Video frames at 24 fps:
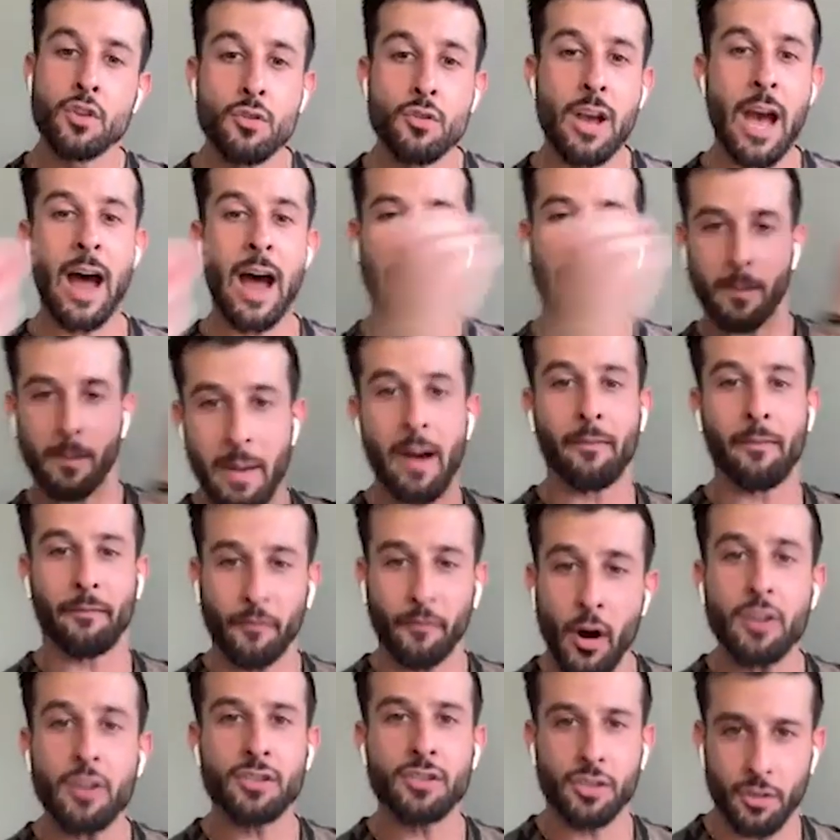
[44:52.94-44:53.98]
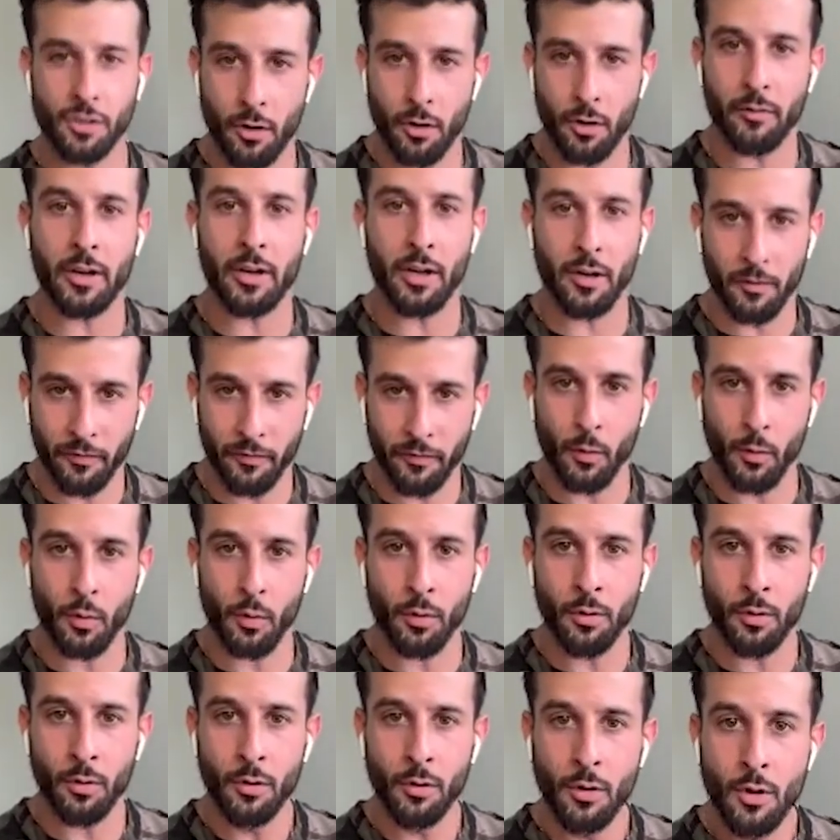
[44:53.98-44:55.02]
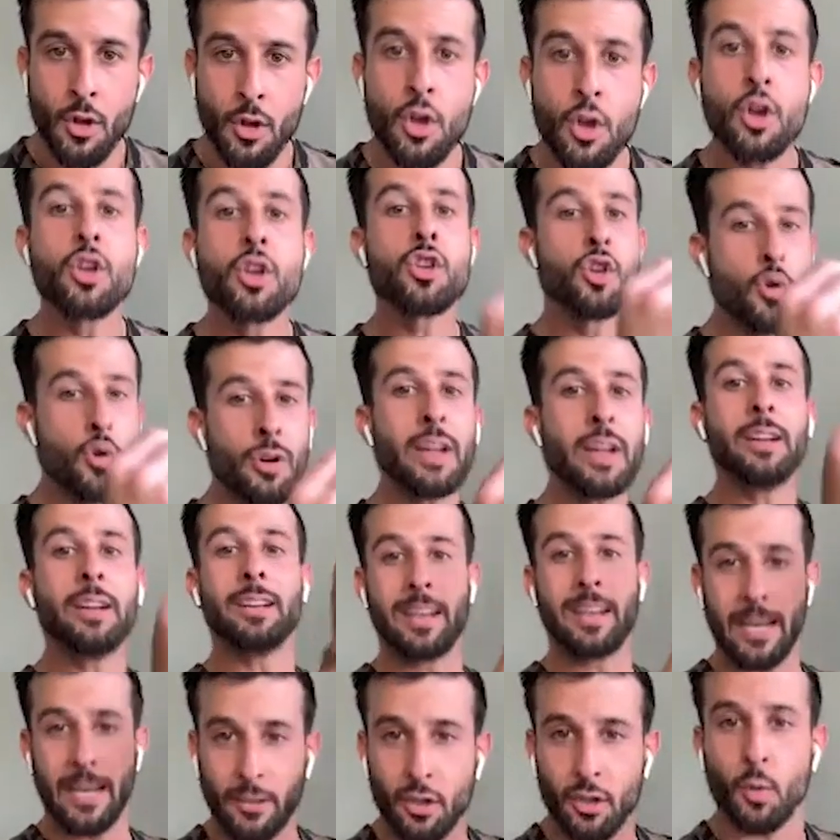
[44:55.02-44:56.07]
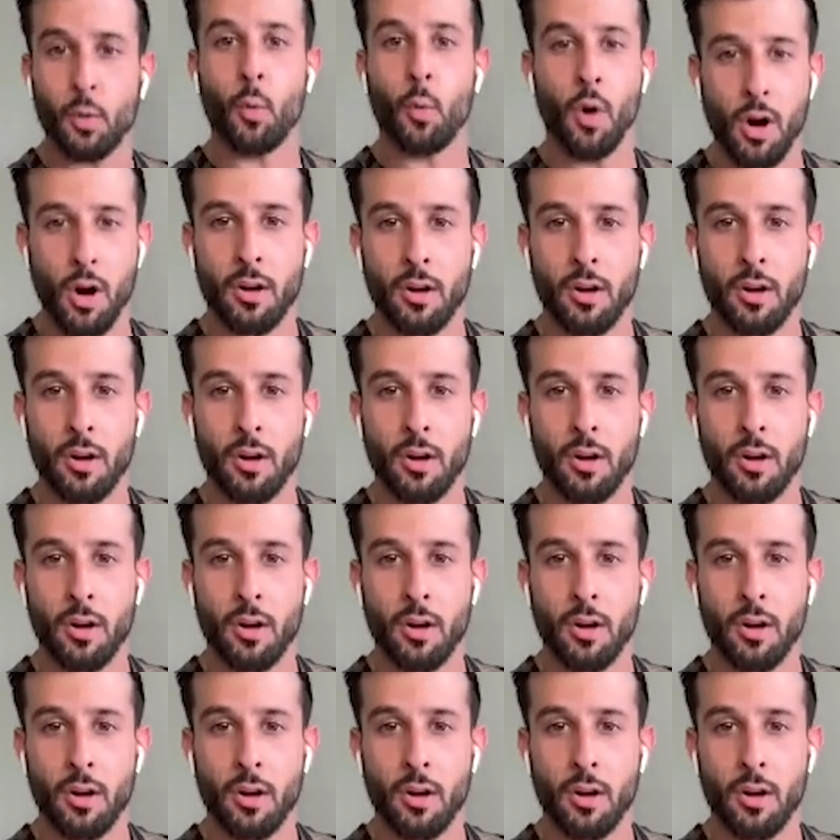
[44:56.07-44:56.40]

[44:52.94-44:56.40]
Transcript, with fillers: got a malfunction over here, fool. You need to get to work.